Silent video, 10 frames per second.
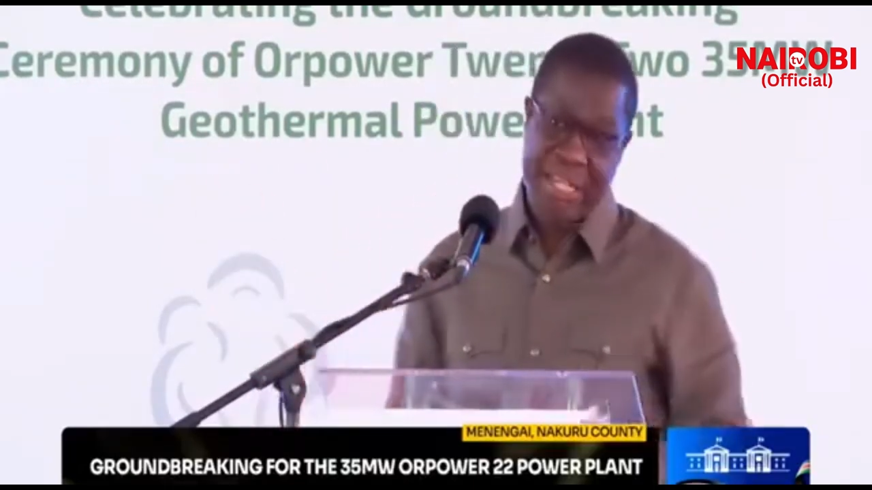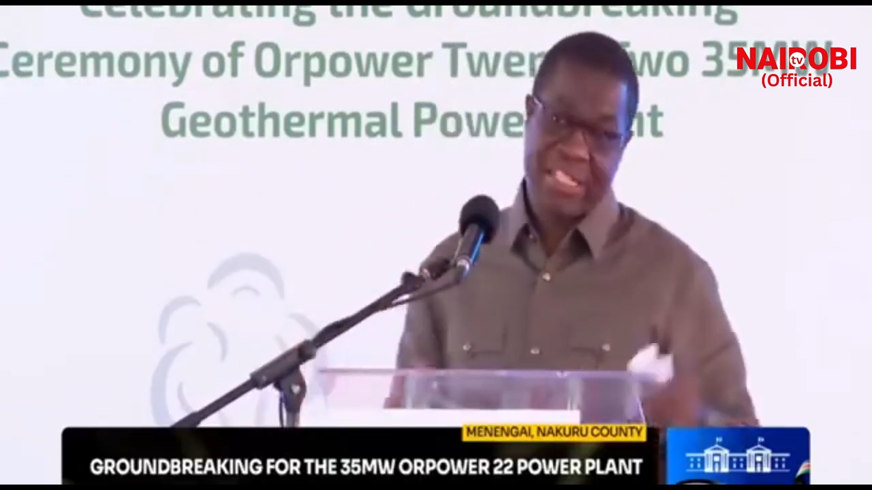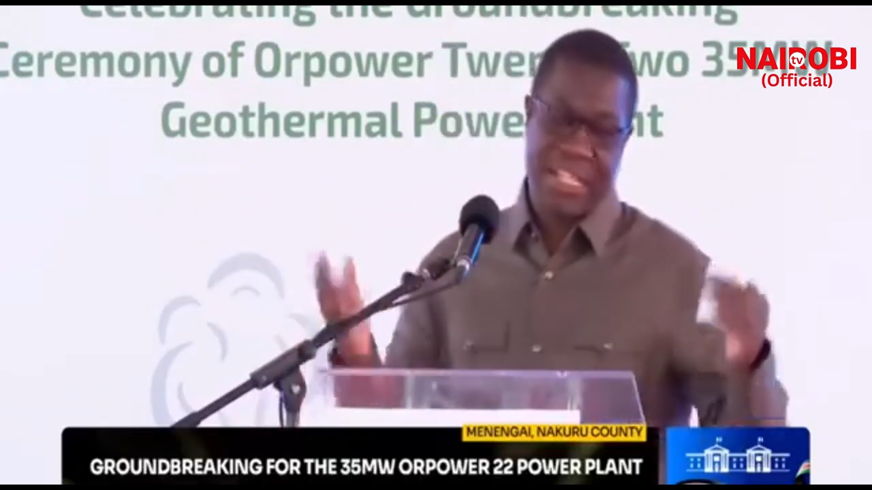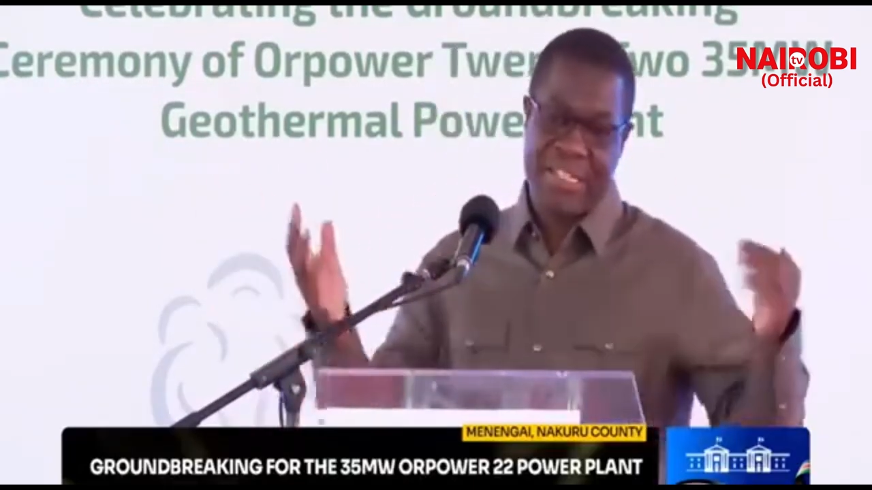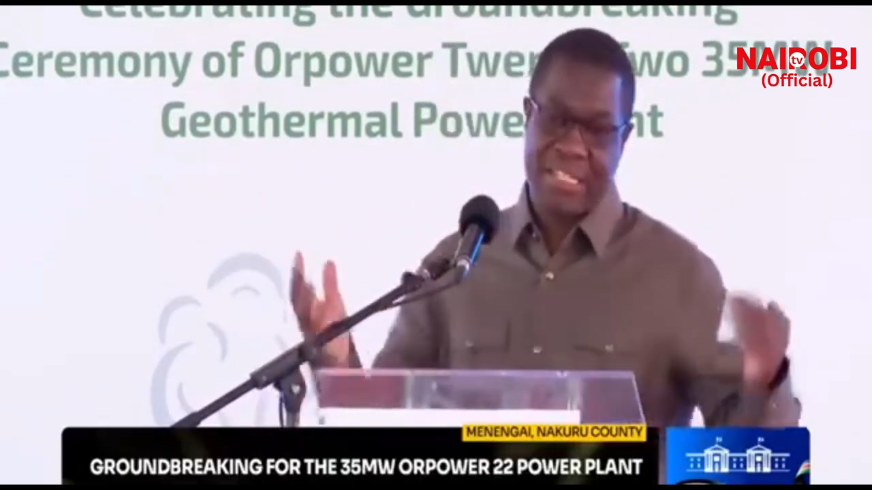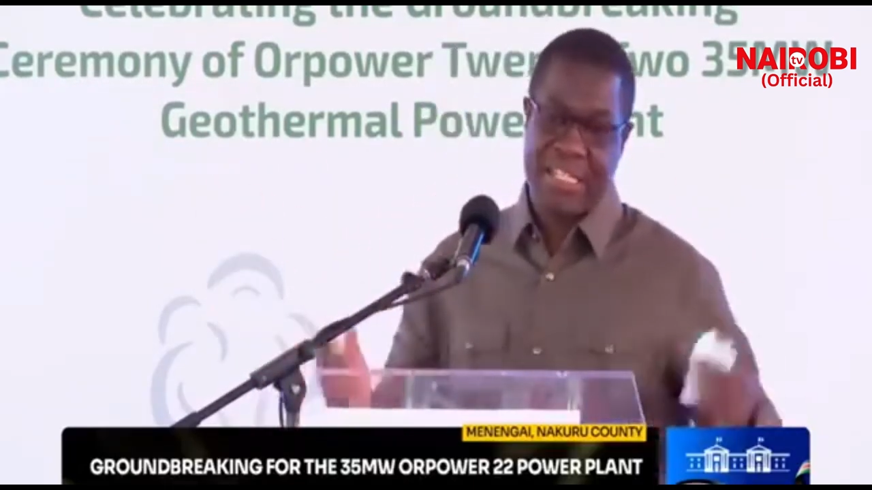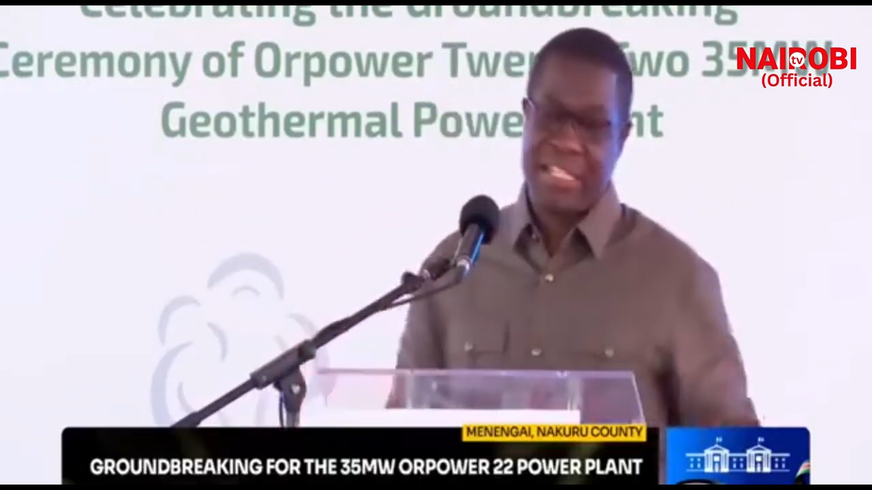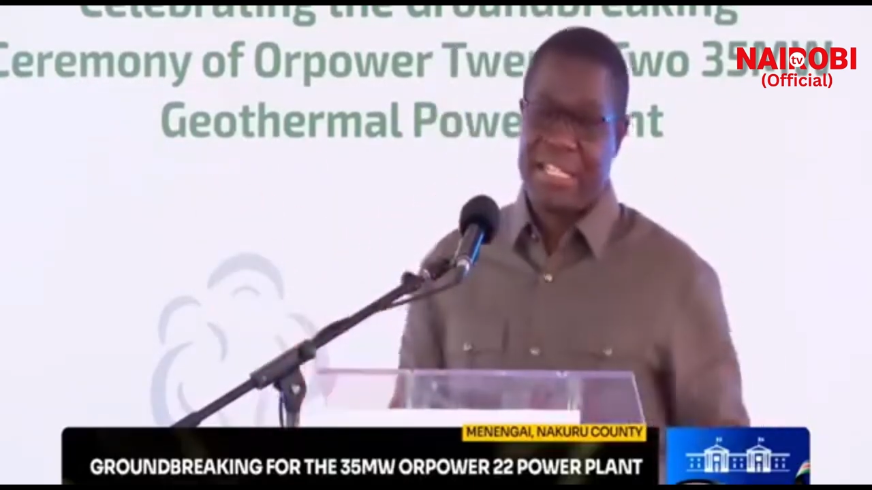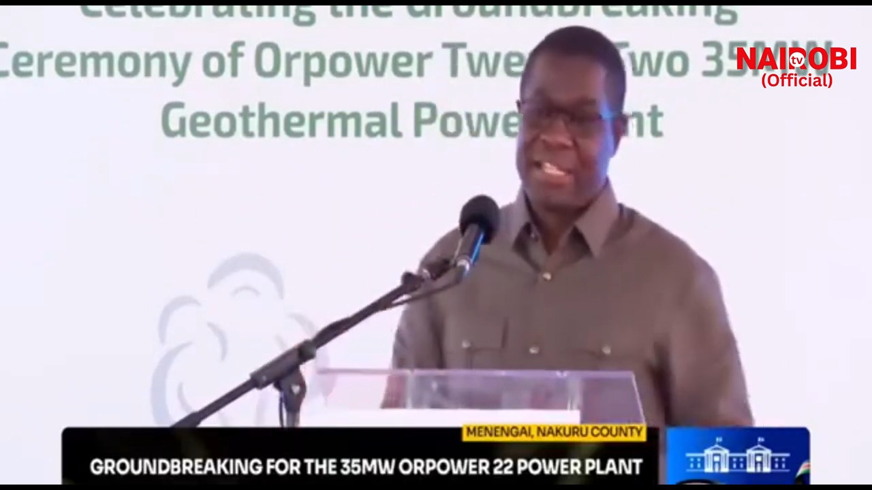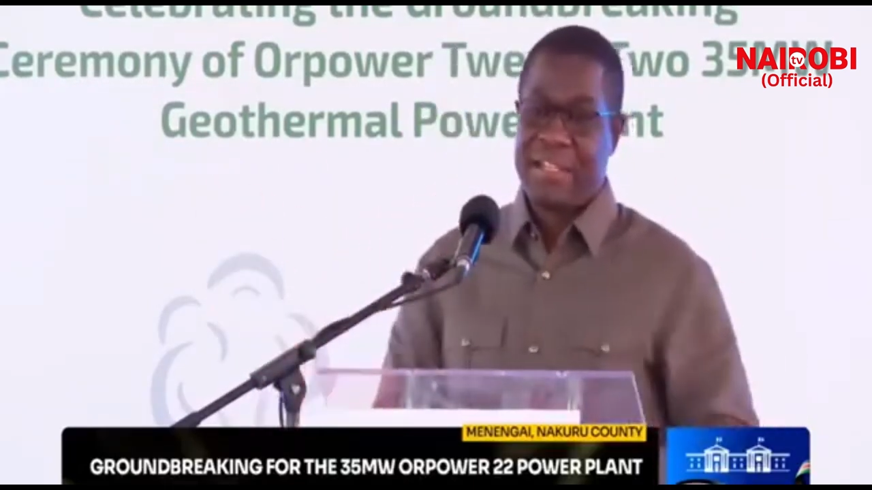Your
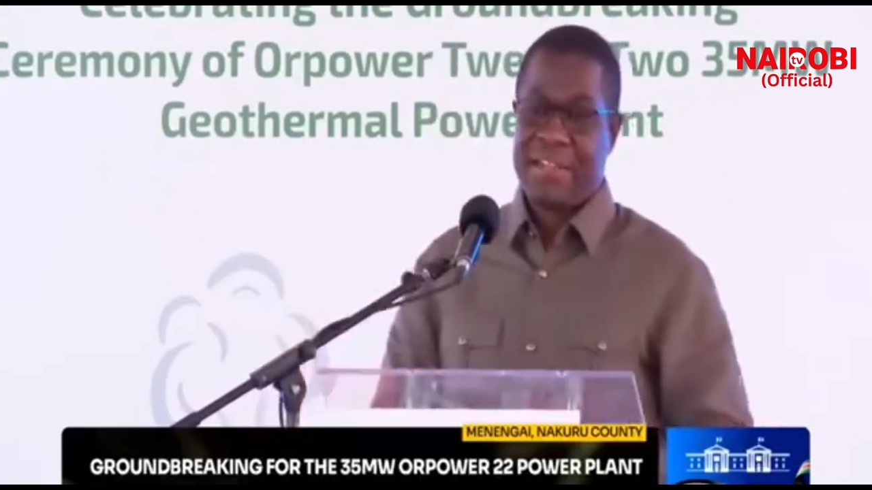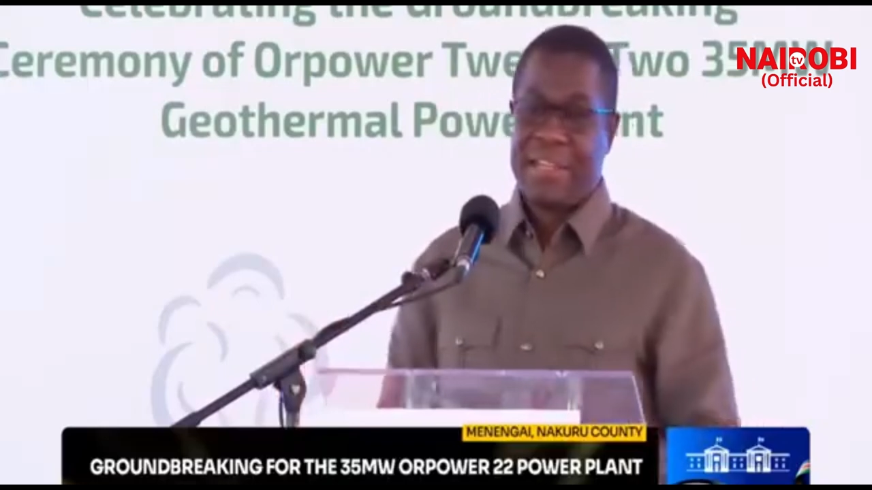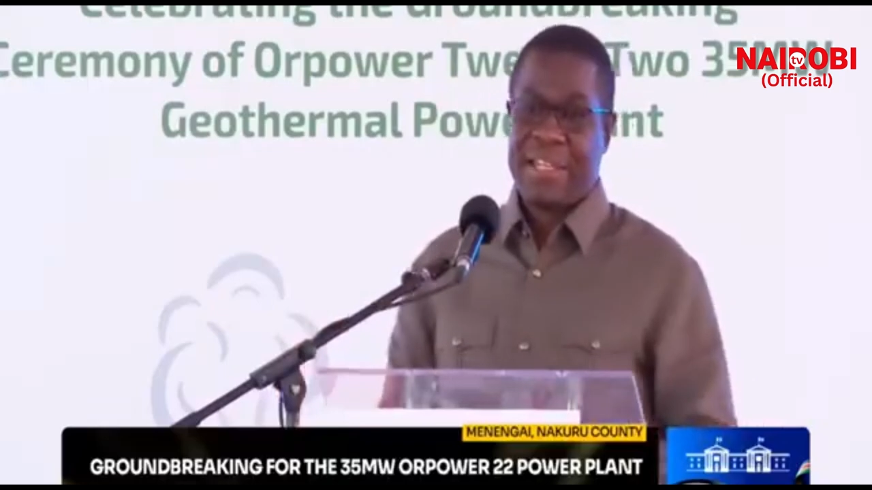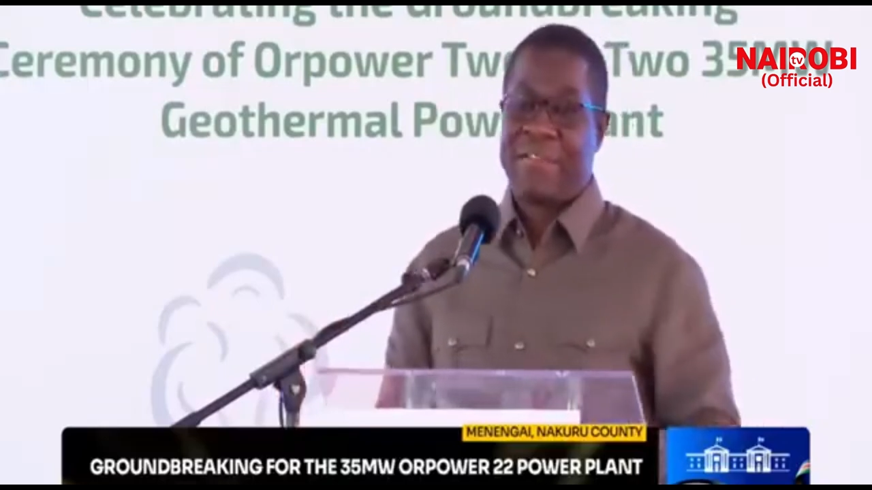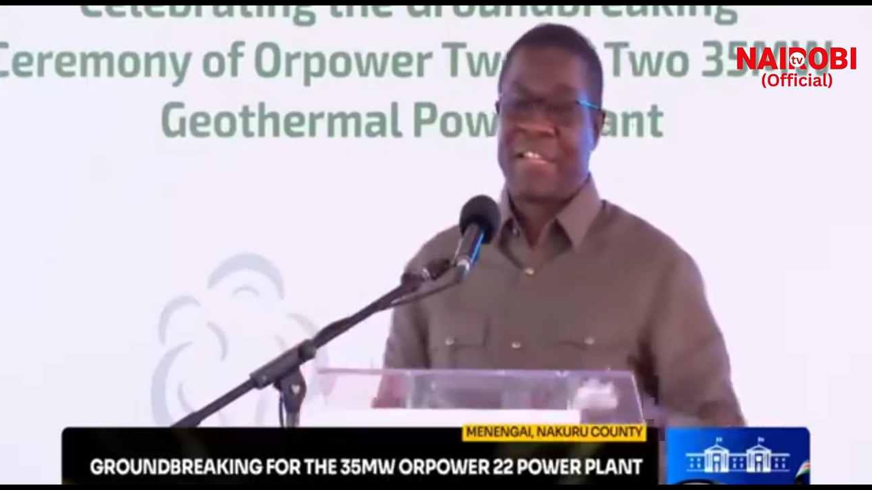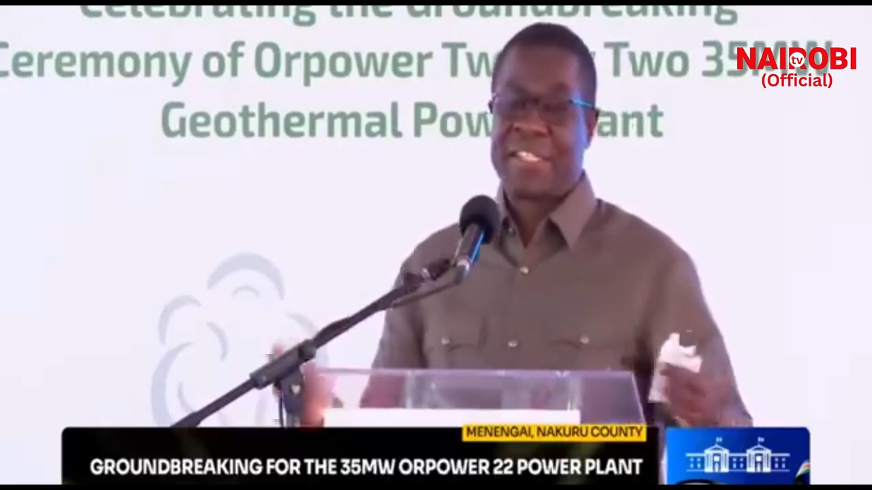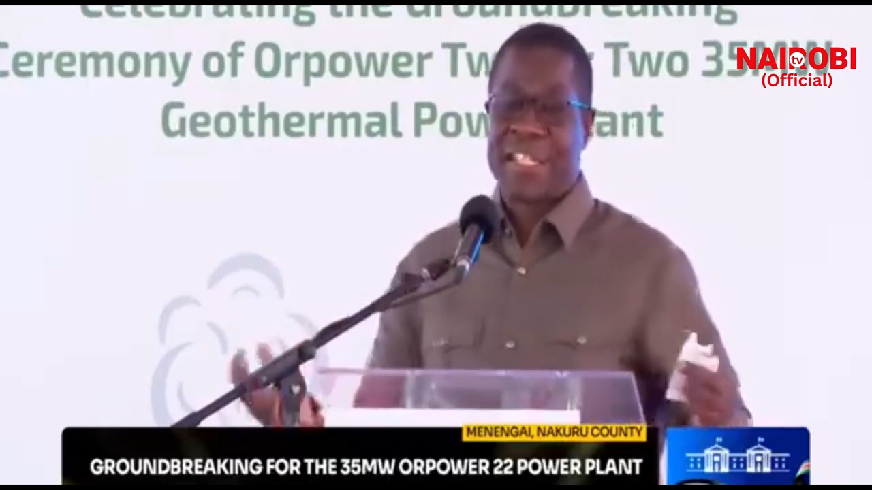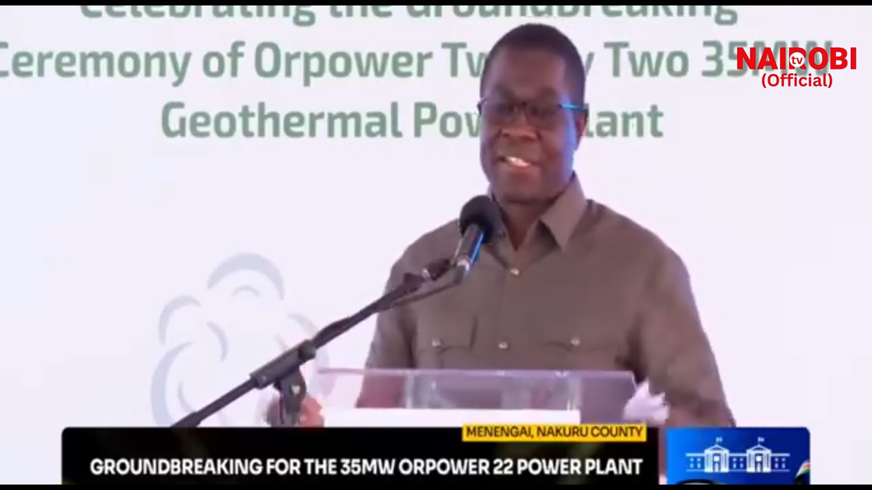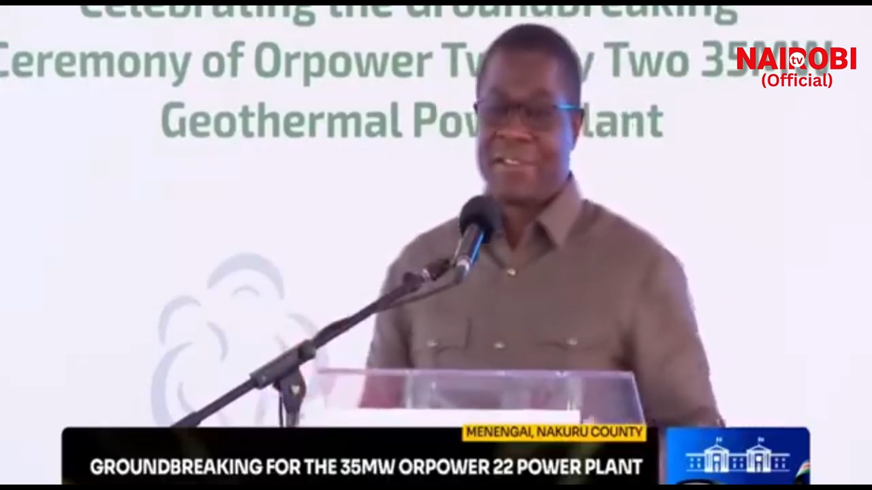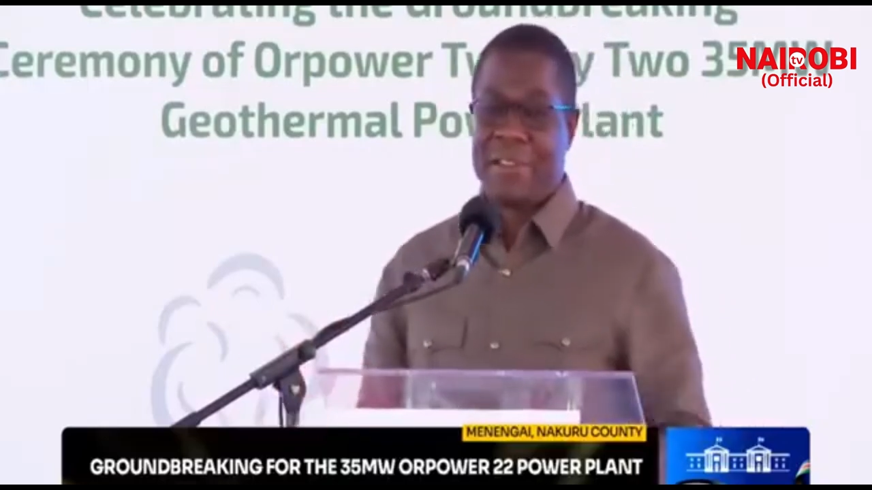Excellency,
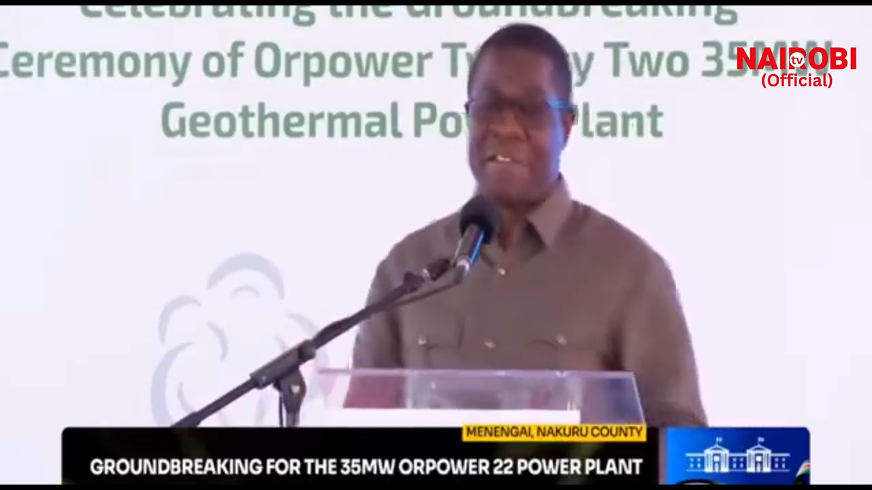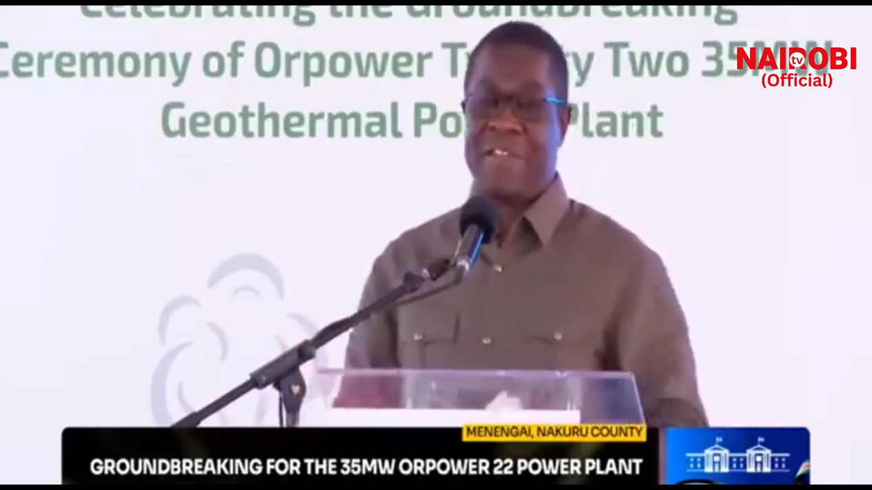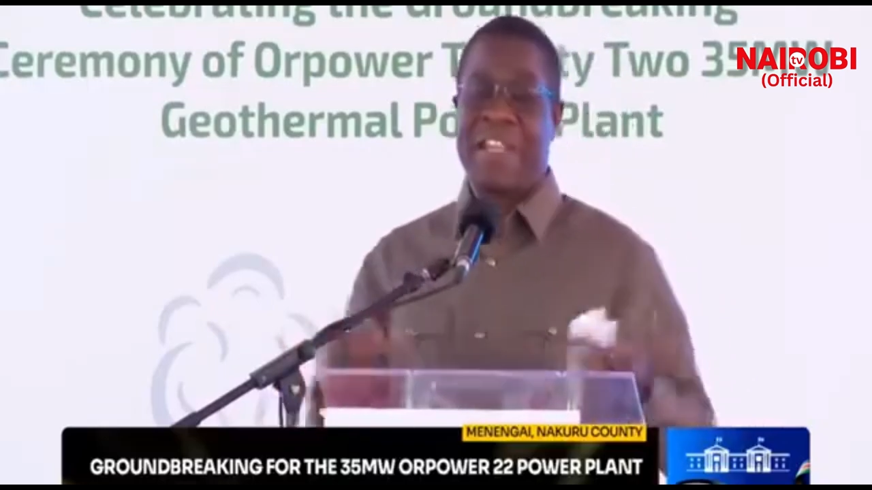investors